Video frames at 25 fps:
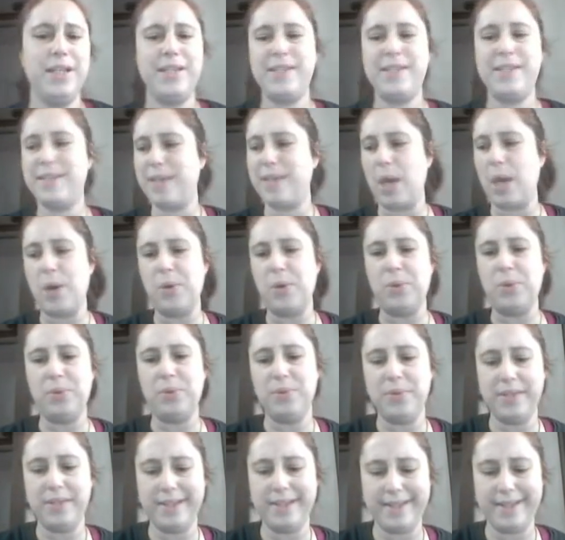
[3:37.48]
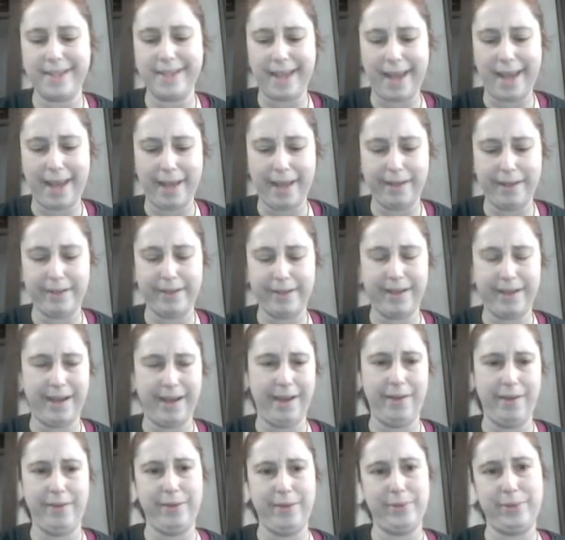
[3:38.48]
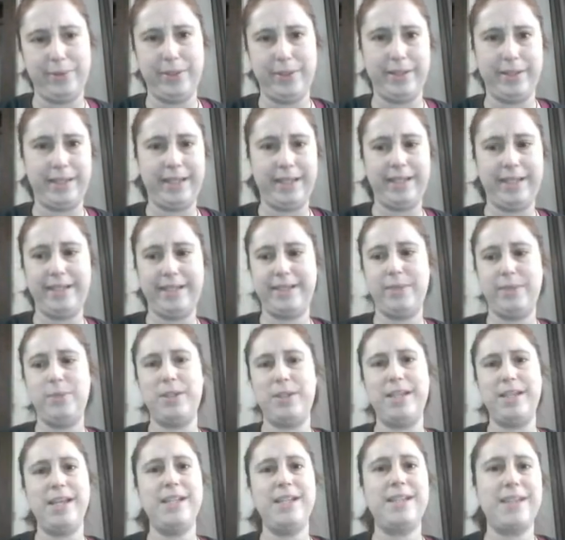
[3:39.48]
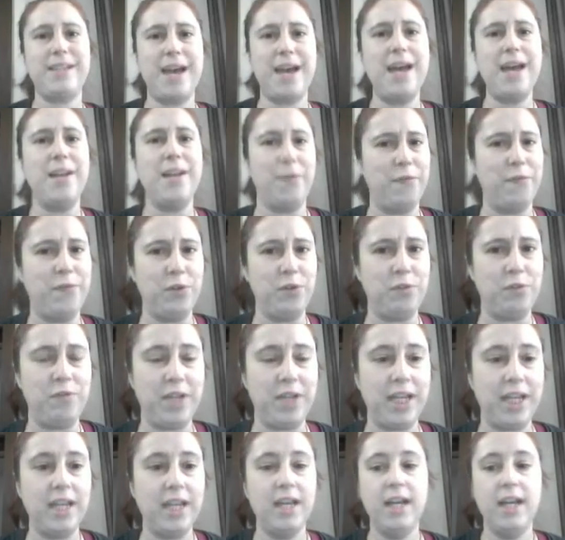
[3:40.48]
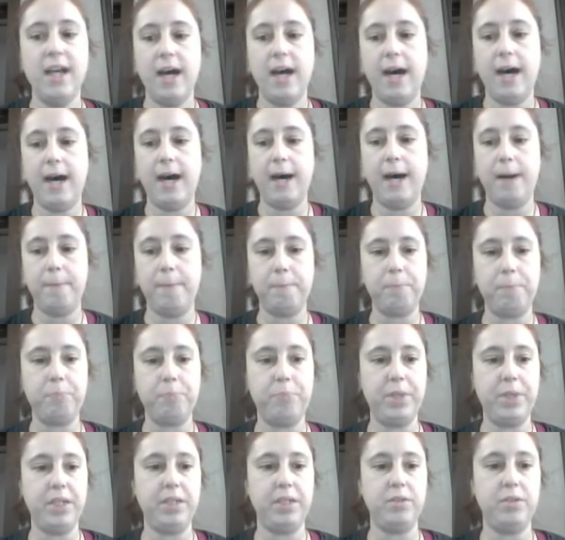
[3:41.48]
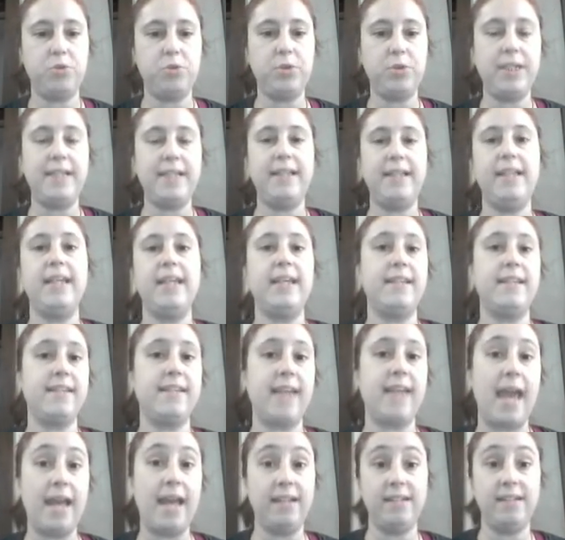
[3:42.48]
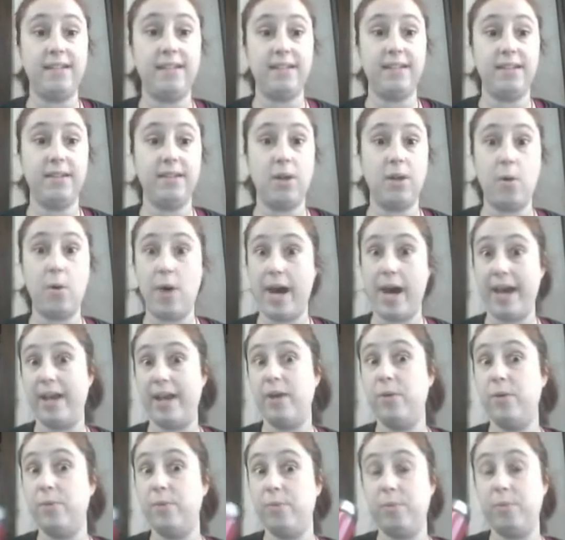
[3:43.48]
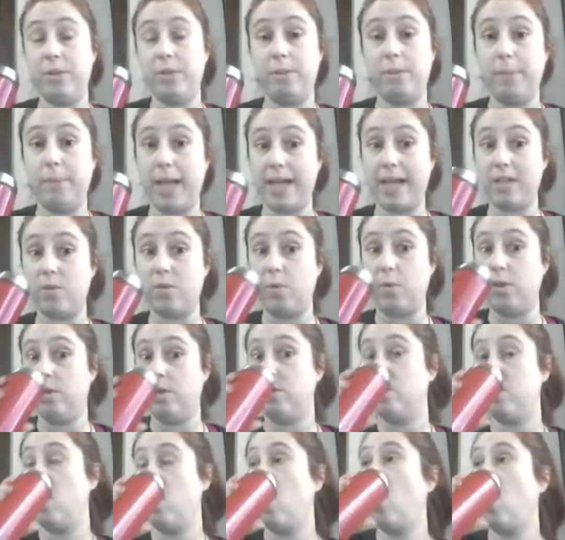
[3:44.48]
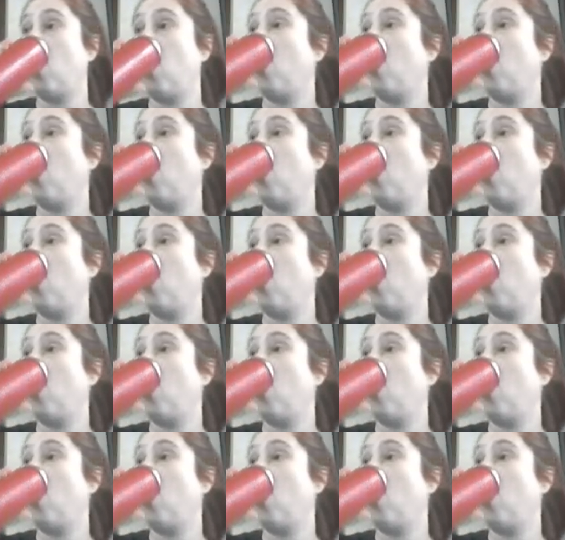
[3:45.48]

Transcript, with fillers: scones and I don't know, cookies. It was it's kind of foopy. Um, but Tree City is Kent, Ohio, with the black squirrels.